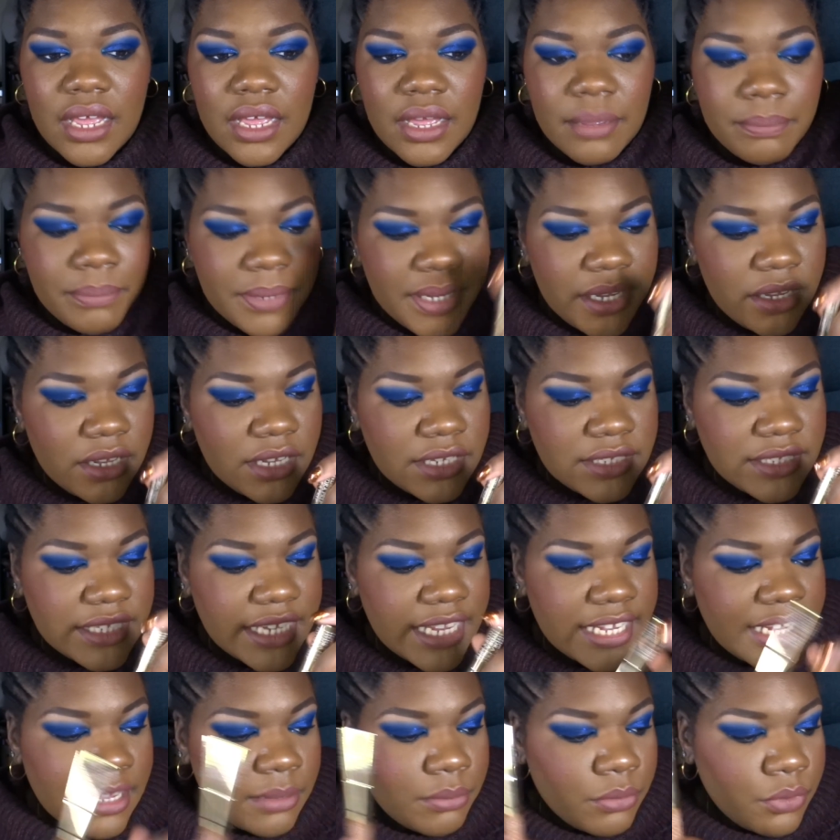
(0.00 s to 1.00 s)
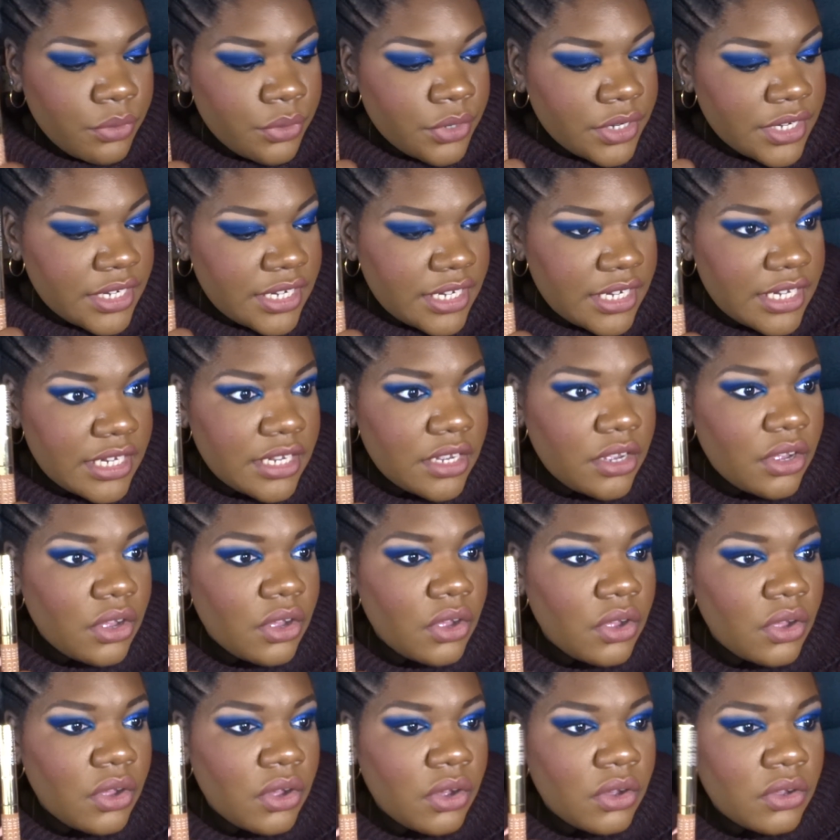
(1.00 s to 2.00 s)
because I am working
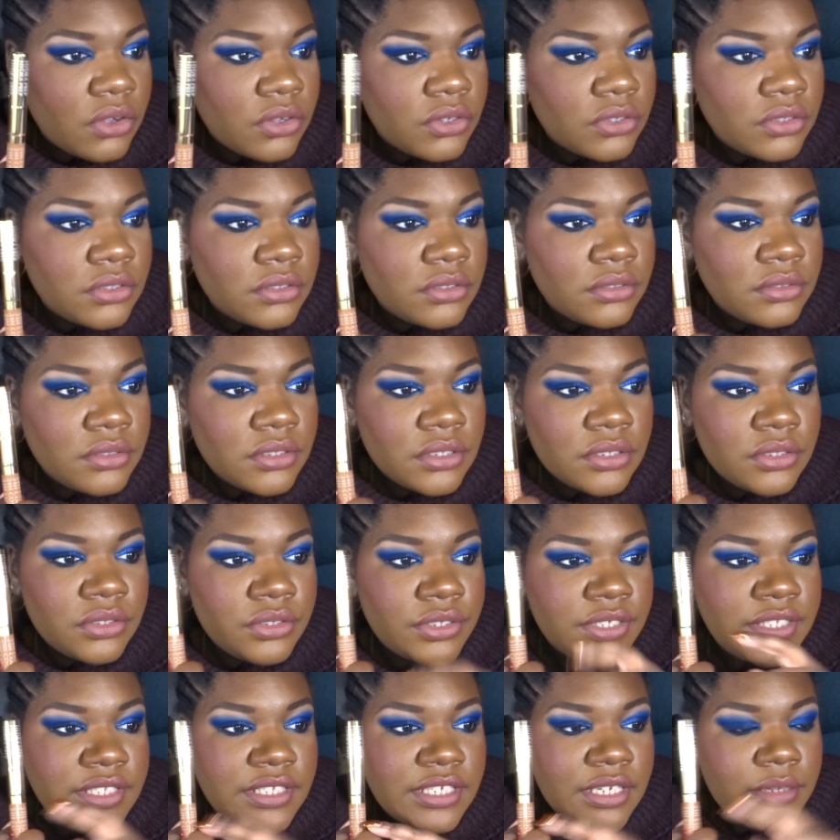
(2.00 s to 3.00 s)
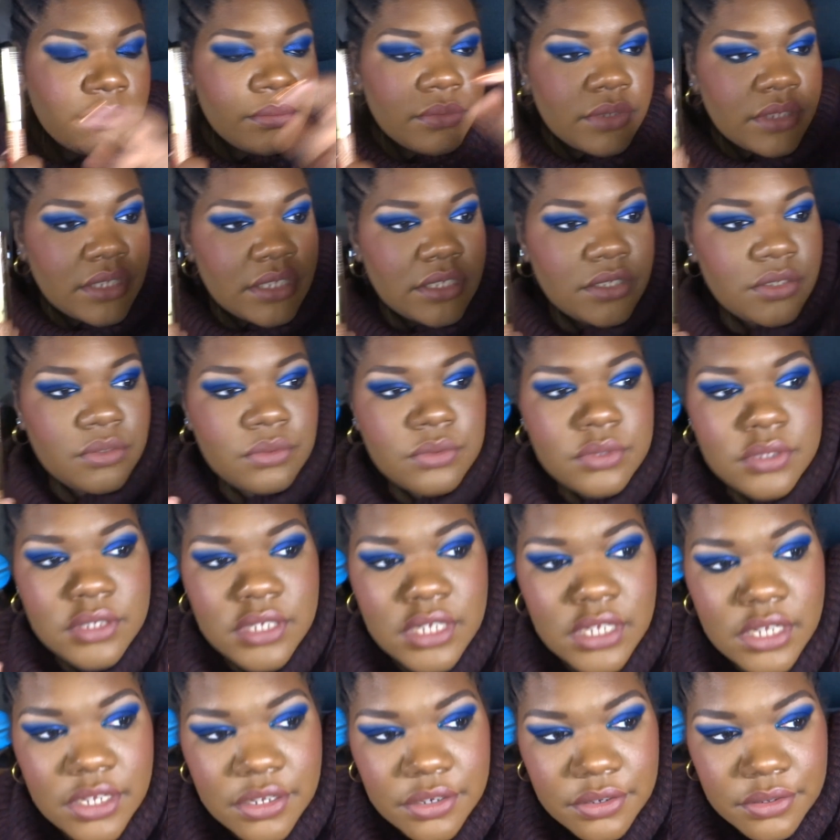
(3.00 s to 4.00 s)
on this one
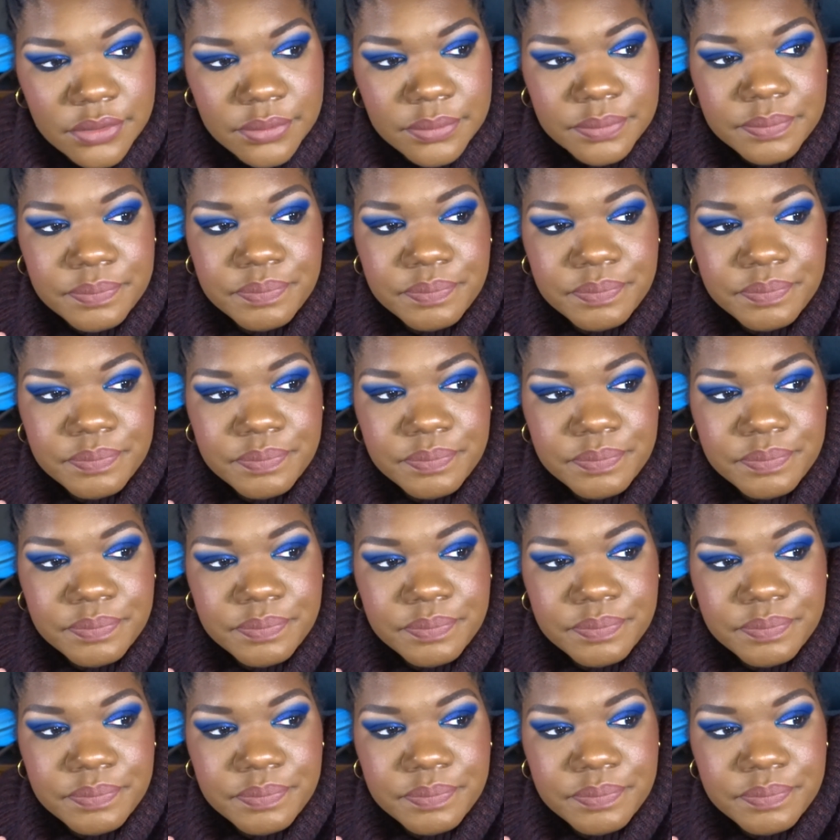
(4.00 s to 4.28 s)
here.